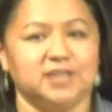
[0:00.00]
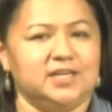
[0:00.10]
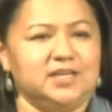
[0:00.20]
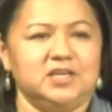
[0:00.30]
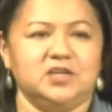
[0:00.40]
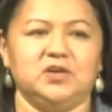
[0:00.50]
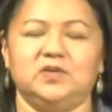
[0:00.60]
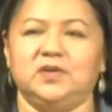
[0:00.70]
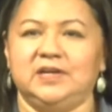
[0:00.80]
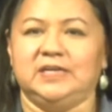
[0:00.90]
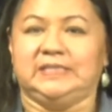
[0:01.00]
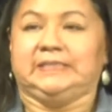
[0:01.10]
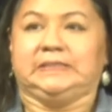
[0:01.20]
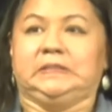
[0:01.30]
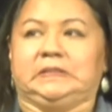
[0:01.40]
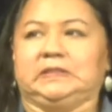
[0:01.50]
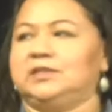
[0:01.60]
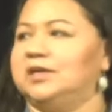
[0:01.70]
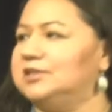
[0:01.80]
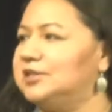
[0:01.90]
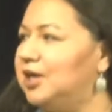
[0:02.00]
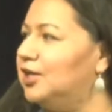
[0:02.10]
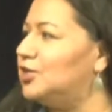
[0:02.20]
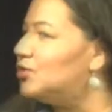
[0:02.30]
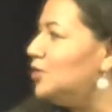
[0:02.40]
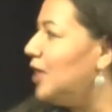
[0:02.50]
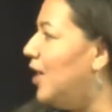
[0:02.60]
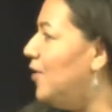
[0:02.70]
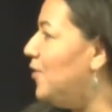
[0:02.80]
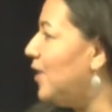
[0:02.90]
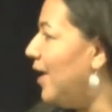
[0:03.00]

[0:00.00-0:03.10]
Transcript: and I didn't know. Ooh. That's kind of too